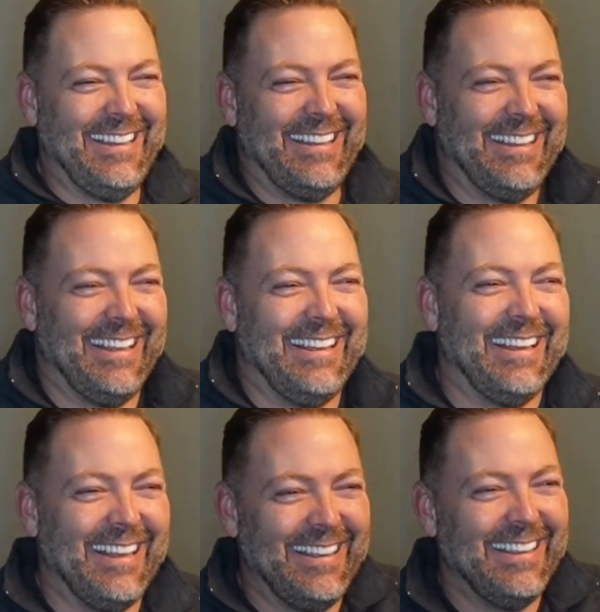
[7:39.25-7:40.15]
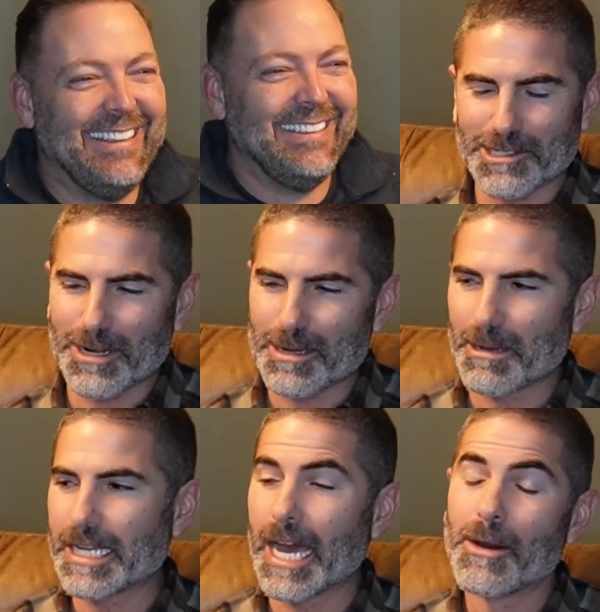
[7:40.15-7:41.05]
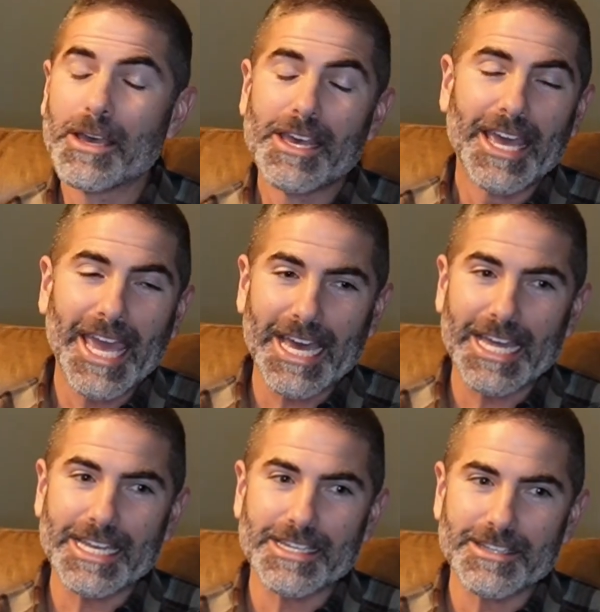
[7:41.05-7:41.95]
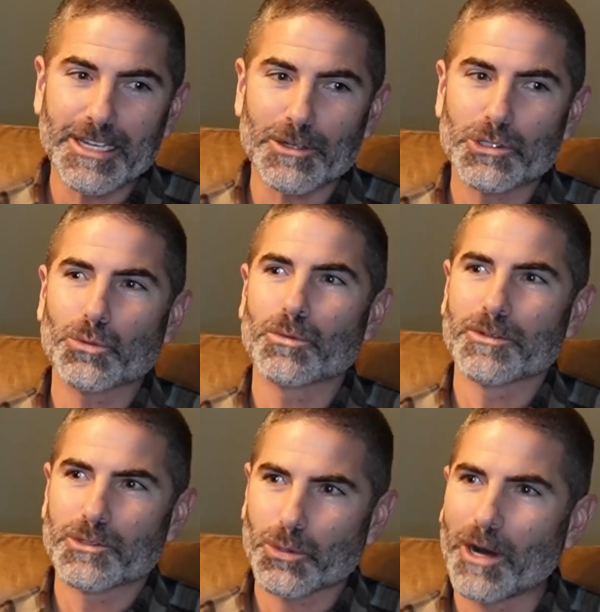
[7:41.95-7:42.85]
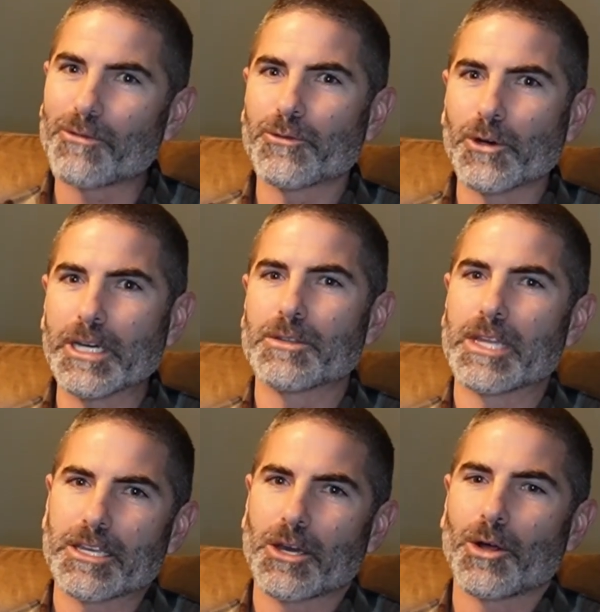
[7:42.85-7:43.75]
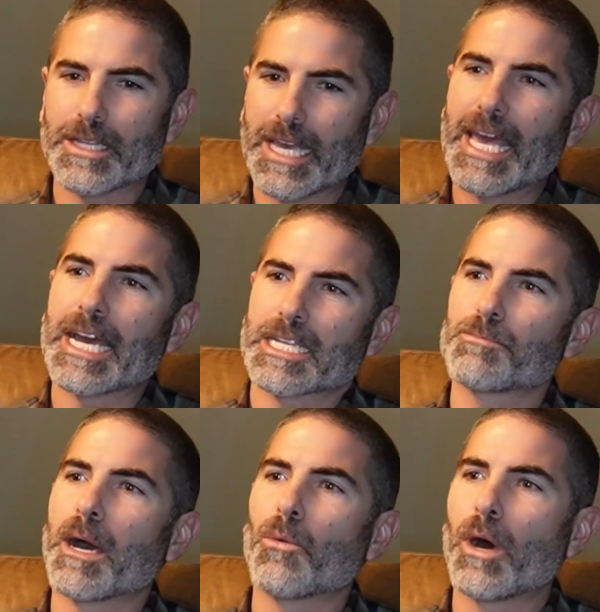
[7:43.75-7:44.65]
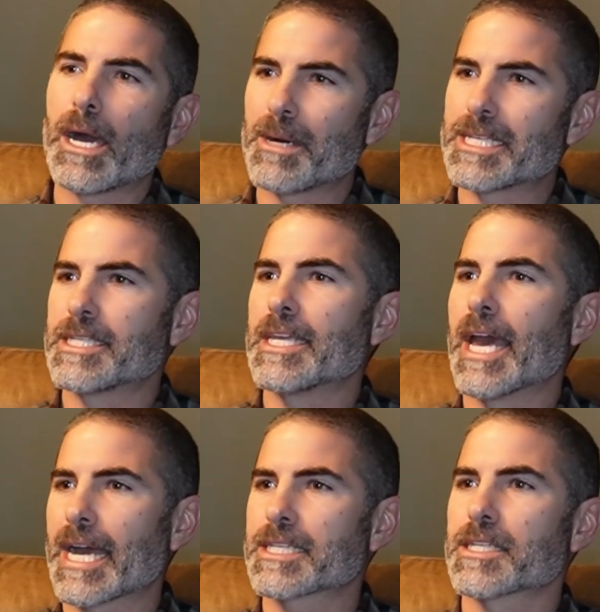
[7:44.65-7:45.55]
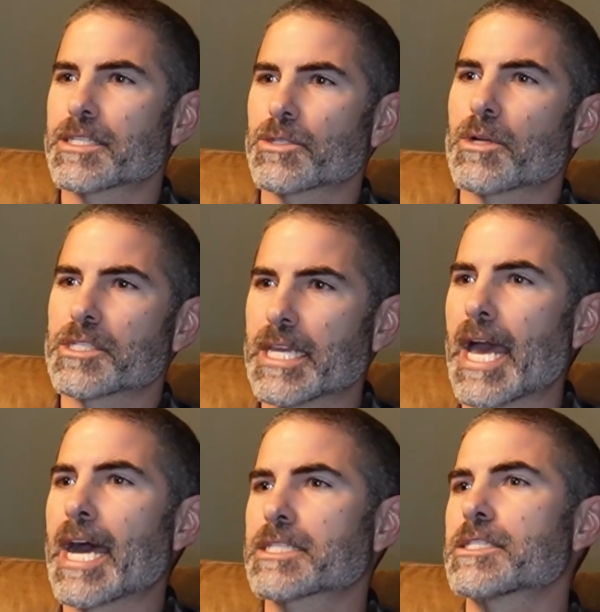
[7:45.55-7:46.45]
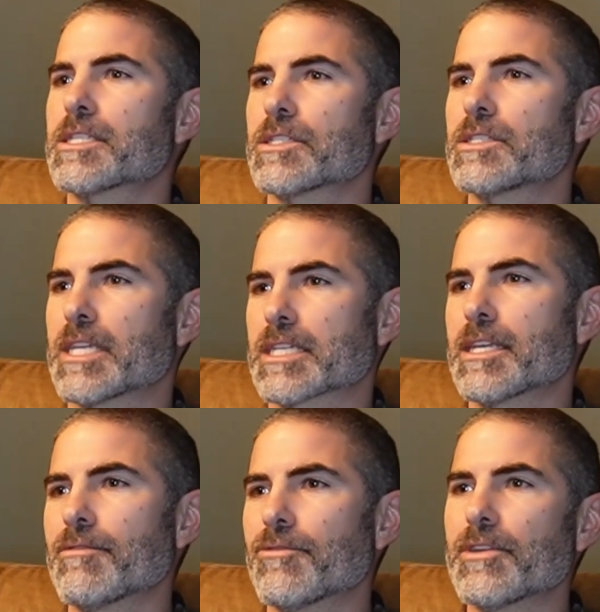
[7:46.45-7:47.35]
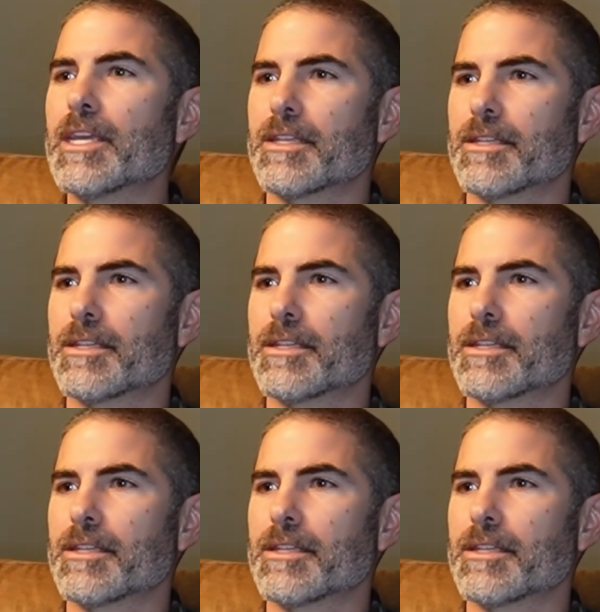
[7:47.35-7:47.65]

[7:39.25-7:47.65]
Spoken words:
to print a very large object right on now. And, 12 foot, they call it an X by Y by Z axis, or Z axis is 16 feet.